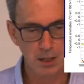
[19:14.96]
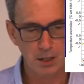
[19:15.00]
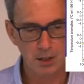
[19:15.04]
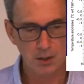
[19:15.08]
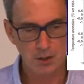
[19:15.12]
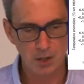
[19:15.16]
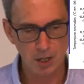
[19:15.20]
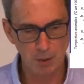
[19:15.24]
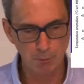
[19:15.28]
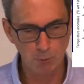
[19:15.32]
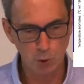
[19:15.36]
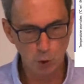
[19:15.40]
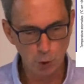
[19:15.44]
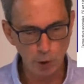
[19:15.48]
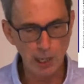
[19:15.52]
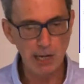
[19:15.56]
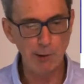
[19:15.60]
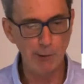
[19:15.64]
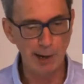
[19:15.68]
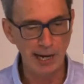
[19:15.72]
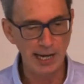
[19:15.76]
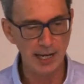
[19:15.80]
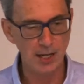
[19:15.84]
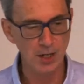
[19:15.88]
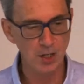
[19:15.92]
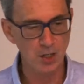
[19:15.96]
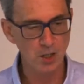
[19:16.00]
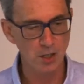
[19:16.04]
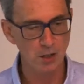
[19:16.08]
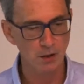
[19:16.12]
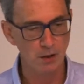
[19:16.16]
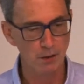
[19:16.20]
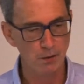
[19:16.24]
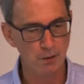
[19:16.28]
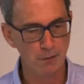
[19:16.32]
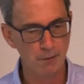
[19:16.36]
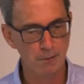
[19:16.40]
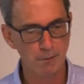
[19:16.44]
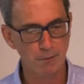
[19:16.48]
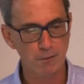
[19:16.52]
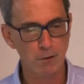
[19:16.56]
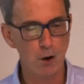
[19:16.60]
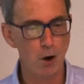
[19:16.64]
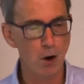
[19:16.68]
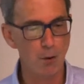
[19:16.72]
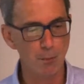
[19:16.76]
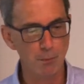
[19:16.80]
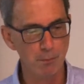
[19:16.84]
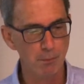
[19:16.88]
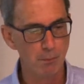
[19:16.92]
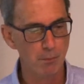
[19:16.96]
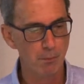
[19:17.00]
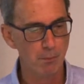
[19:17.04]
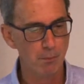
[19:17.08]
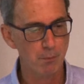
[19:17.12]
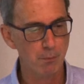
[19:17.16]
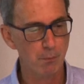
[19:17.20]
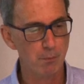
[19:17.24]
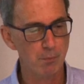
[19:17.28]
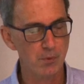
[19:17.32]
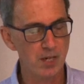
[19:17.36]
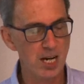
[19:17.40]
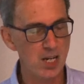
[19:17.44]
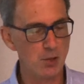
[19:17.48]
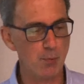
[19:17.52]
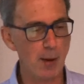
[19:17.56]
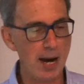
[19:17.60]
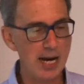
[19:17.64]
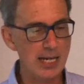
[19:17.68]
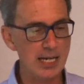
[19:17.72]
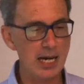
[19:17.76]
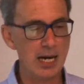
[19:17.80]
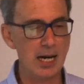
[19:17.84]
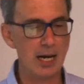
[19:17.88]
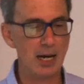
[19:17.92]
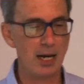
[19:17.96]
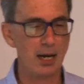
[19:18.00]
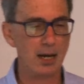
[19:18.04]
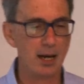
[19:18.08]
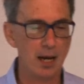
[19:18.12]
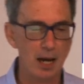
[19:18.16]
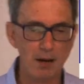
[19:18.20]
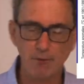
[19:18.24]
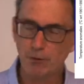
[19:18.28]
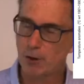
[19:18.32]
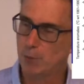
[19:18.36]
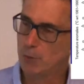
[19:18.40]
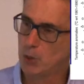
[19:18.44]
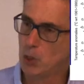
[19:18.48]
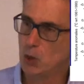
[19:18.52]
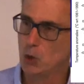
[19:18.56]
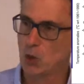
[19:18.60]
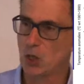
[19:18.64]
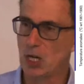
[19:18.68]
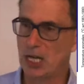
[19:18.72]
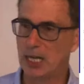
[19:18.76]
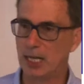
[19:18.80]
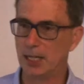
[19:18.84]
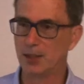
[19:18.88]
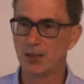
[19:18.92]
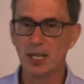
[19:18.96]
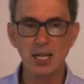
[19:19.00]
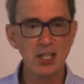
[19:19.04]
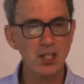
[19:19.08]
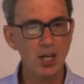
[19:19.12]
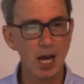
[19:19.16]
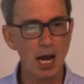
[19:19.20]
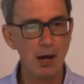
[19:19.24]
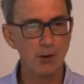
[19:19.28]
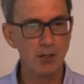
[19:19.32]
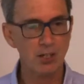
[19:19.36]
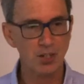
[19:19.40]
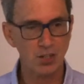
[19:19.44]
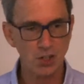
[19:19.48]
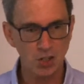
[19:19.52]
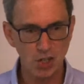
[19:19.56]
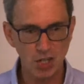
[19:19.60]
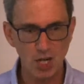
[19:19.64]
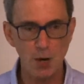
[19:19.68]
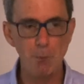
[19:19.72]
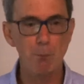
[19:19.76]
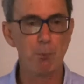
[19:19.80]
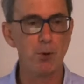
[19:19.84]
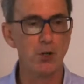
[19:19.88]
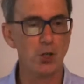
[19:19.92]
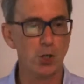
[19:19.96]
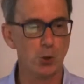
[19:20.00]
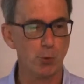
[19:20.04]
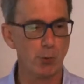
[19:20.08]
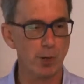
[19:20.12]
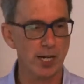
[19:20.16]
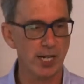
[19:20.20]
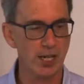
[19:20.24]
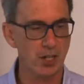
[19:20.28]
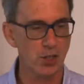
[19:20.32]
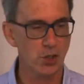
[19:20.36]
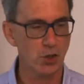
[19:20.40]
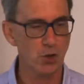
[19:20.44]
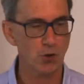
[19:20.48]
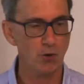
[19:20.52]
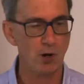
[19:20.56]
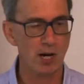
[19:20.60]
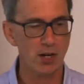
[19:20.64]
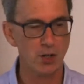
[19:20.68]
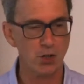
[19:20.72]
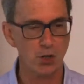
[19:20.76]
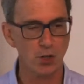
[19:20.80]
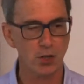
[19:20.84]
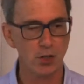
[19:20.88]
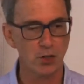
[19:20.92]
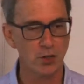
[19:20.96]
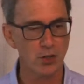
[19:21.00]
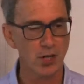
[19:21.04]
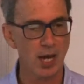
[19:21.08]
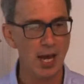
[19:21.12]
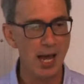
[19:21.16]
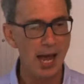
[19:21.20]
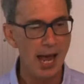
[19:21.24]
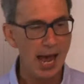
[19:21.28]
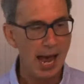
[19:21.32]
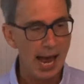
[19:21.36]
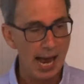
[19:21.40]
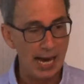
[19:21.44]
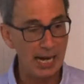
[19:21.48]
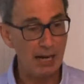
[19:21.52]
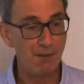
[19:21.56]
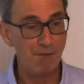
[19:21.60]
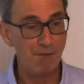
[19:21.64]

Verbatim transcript: some tree rings from Tasmania and from New Zealand. These are temperature reconstructions. And